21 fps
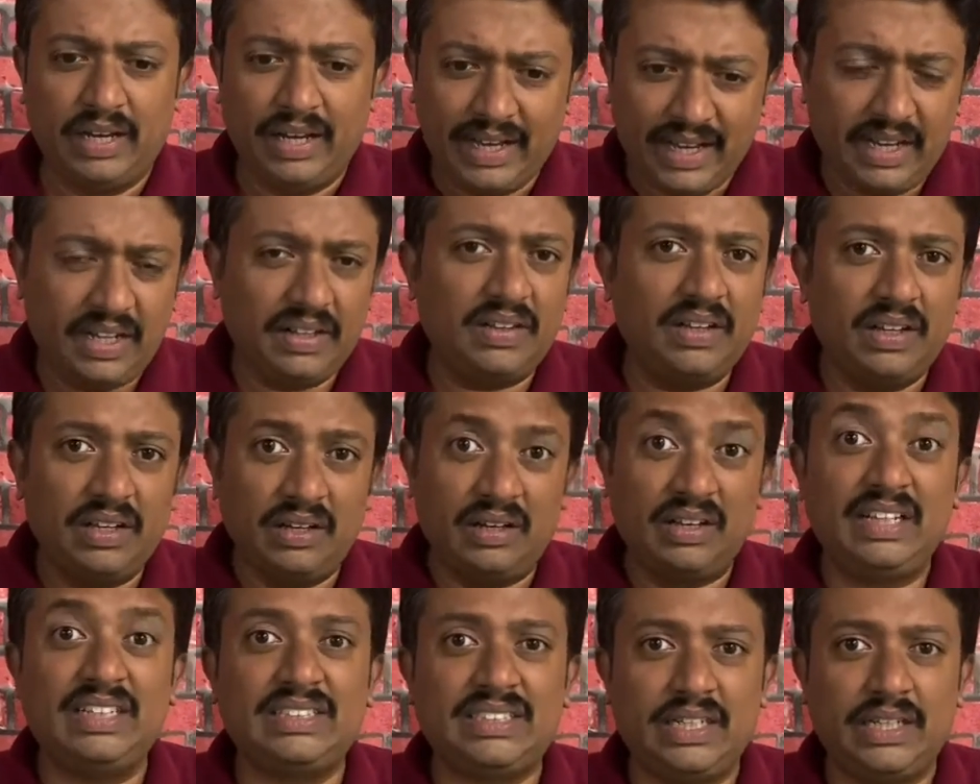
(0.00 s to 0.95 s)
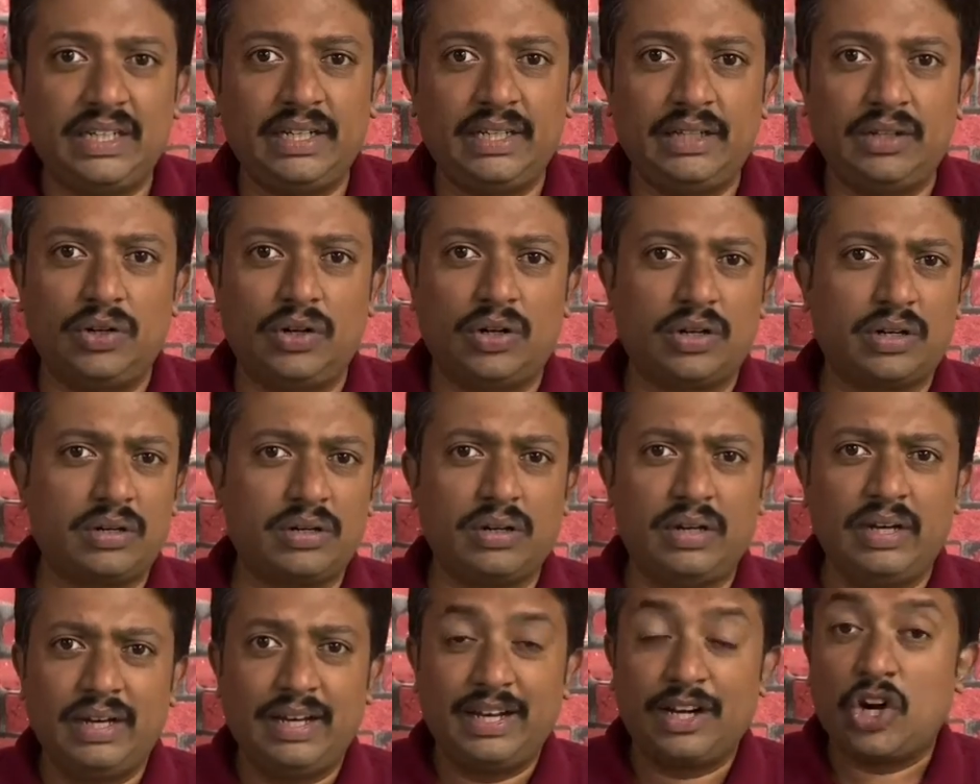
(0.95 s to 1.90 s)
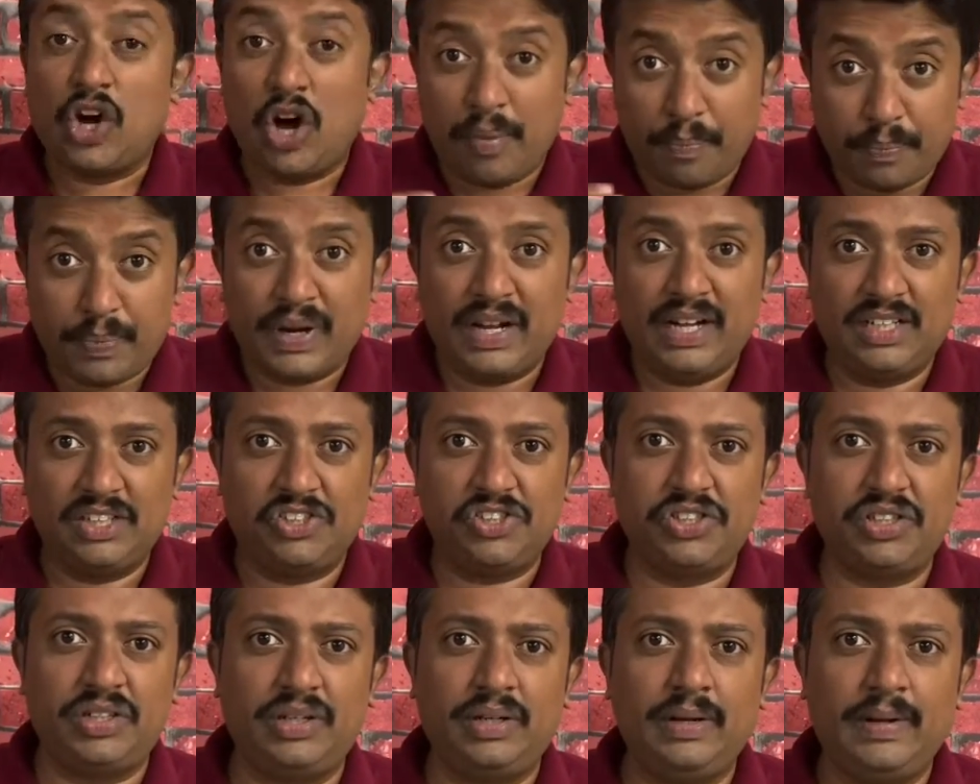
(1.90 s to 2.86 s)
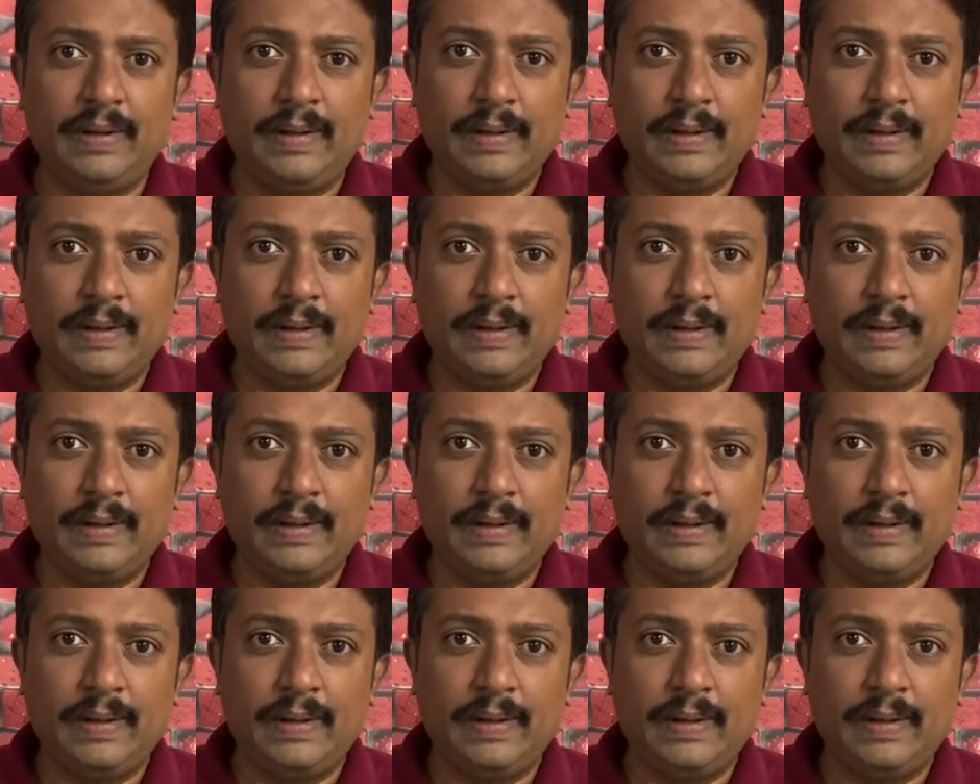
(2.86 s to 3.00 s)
anything in reasoning or comprehension,